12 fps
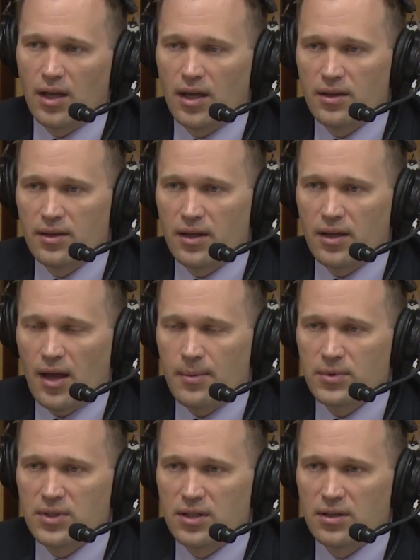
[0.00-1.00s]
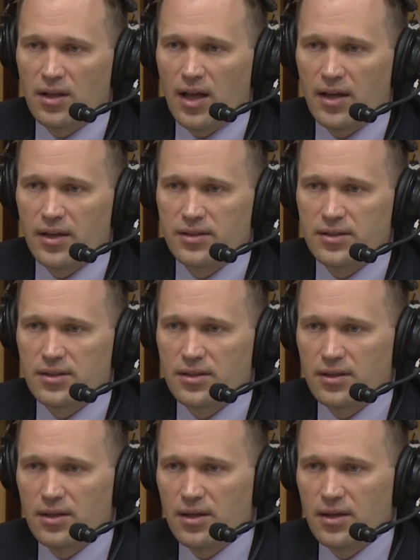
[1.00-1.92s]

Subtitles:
and the Hamilton Alliance,